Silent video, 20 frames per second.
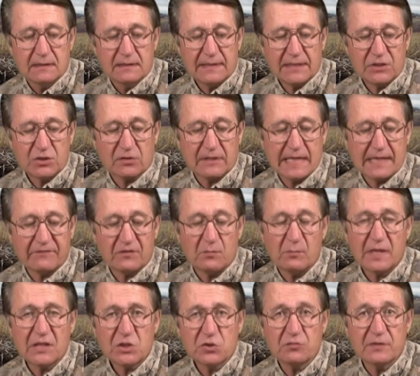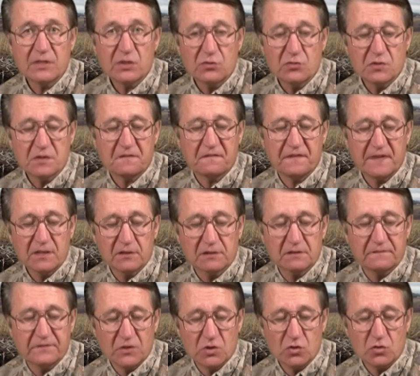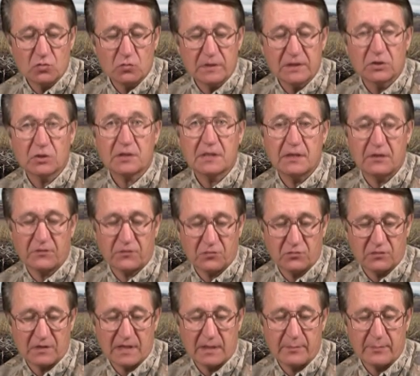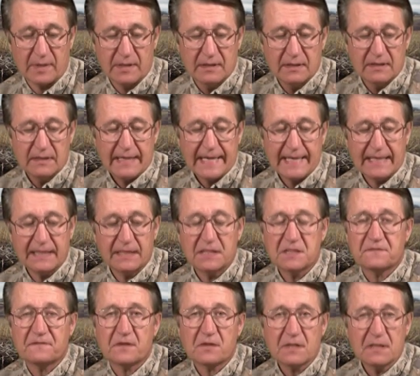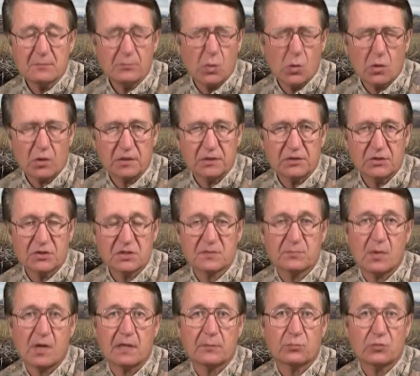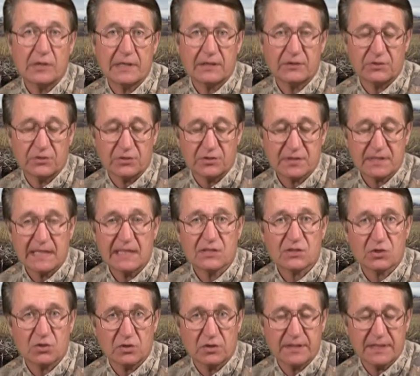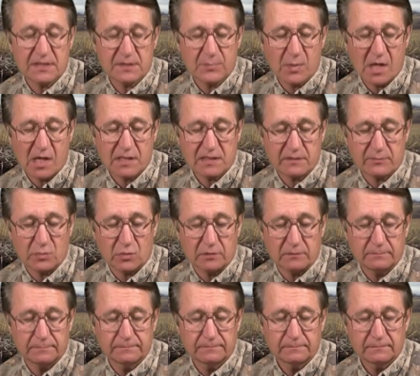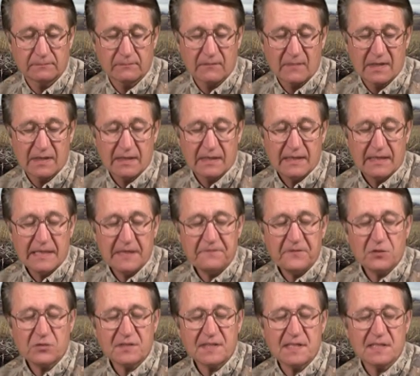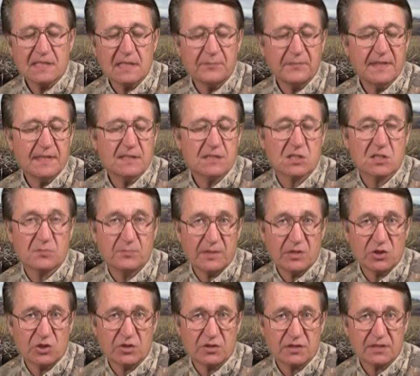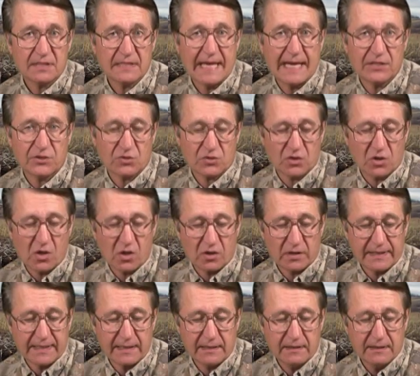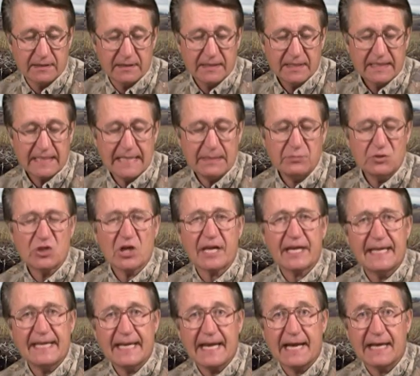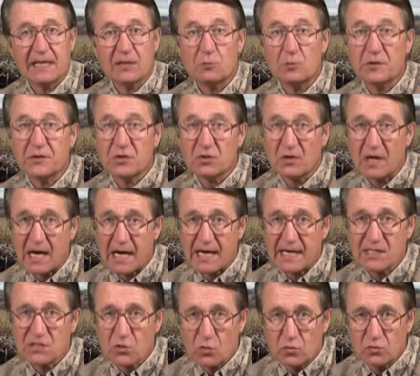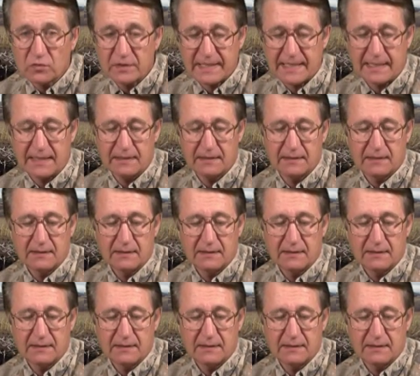that you'll have a much reduced field of view when looking through them, and it is very important to spot predators as early as possible. If you see something suspicious as you're calling, keep checking at it with your eyes only